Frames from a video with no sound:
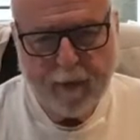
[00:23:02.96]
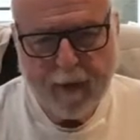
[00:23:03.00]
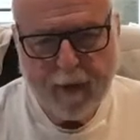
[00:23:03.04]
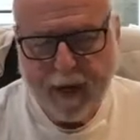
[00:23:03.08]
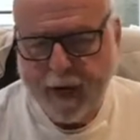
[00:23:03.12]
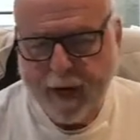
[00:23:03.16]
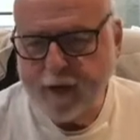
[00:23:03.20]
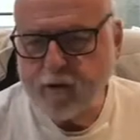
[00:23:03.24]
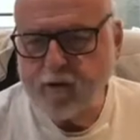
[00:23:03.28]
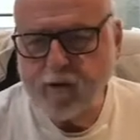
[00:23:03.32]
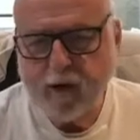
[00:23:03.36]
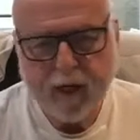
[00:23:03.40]

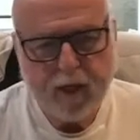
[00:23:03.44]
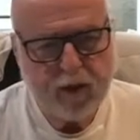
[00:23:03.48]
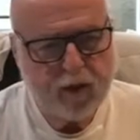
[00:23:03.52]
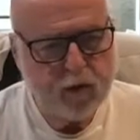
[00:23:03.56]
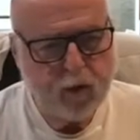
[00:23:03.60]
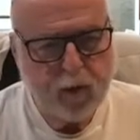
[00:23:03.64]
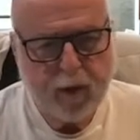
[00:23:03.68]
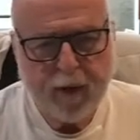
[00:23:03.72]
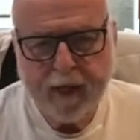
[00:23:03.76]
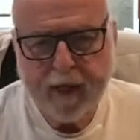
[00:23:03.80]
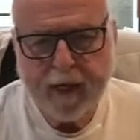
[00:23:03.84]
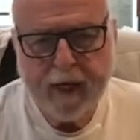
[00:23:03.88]
I try to do
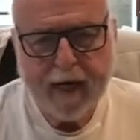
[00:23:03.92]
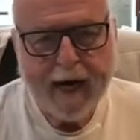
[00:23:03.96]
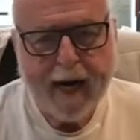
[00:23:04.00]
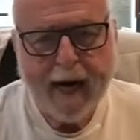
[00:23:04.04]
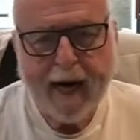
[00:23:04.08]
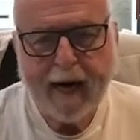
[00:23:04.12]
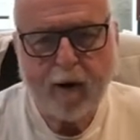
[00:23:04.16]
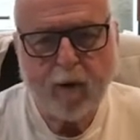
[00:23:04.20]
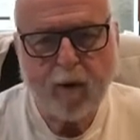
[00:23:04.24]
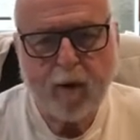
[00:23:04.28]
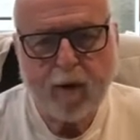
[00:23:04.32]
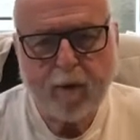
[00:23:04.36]
within an
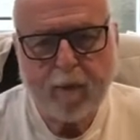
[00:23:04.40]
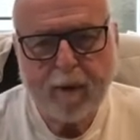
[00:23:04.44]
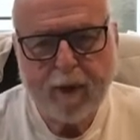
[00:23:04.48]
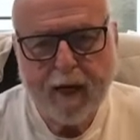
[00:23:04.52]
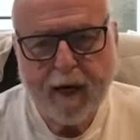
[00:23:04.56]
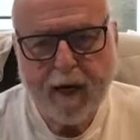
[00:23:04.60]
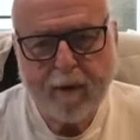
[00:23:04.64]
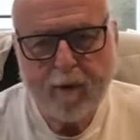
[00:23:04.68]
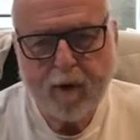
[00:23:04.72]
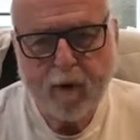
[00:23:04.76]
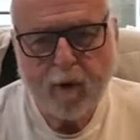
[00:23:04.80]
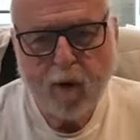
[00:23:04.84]
hour, but
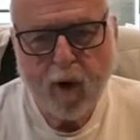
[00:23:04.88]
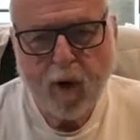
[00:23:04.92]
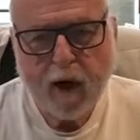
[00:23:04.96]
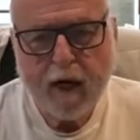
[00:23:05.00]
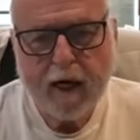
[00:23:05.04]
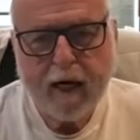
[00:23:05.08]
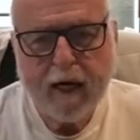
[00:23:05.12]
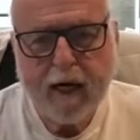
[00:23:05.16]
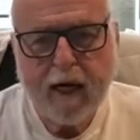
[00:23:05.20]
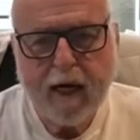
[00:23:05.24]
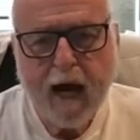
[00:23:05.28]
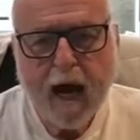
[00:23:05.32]
I'm
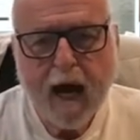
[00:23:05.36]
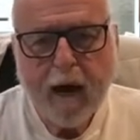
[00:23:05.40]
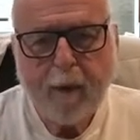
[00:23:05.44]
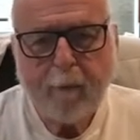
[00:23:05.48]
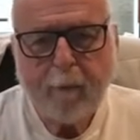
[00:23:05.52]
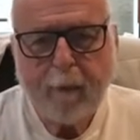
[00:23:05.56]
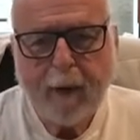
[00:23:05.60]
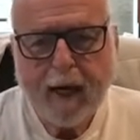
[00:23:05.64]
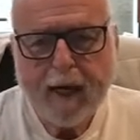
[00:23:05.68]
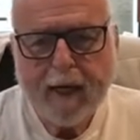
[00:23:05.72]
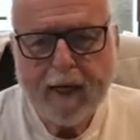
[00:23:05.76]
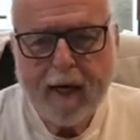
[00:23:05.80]
neurotic.
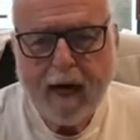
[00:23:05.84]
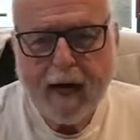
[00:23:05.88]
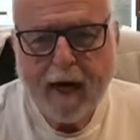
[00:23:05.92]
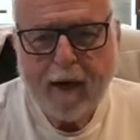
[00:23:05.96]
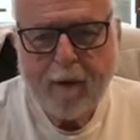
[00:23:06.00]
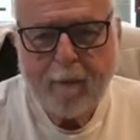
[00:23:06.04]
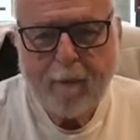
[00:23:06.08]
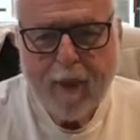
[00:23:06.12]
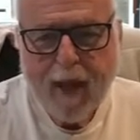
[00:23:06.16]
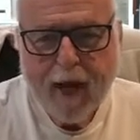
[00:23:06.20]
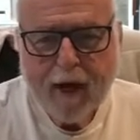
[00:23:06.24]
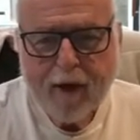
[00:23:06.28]
But
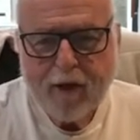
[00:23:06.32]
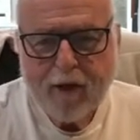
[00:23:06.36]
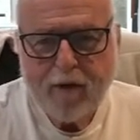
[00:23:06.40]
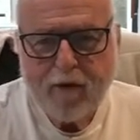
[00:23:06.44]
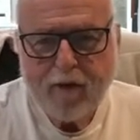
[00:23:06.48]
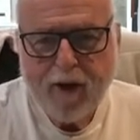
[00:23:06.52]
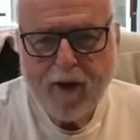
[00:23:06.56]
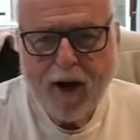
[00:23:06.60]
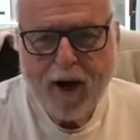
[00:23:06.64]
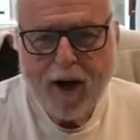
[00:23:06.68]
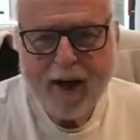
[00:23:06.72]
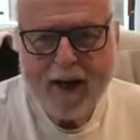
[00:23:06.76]
you've
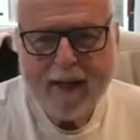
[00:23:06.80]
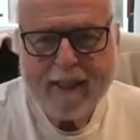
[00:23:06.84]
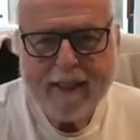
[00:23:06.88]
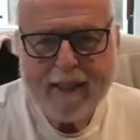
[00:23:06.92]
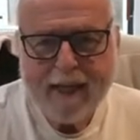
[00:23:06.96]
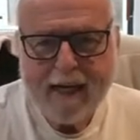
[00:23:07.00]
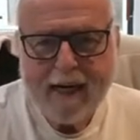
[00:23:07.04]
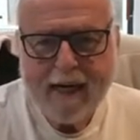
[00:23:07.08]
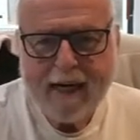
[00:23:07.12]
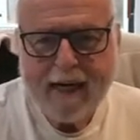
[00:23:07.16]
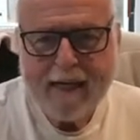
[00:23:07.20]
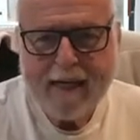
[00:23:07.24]
got
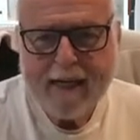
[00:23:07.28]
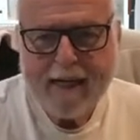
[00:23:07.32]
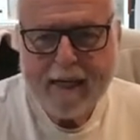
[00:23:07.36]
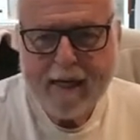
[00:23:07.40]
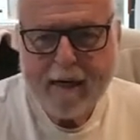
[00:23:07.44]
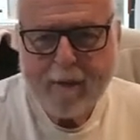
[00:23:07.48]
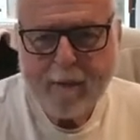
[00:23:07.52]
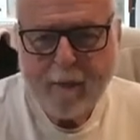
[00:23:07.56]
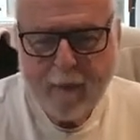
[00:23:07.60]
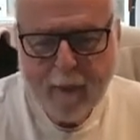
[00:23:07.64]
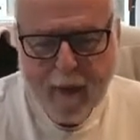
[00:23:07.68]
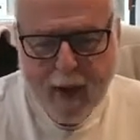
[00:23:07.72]

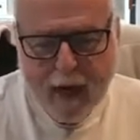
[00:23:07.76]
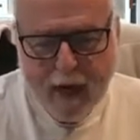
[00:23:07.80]
time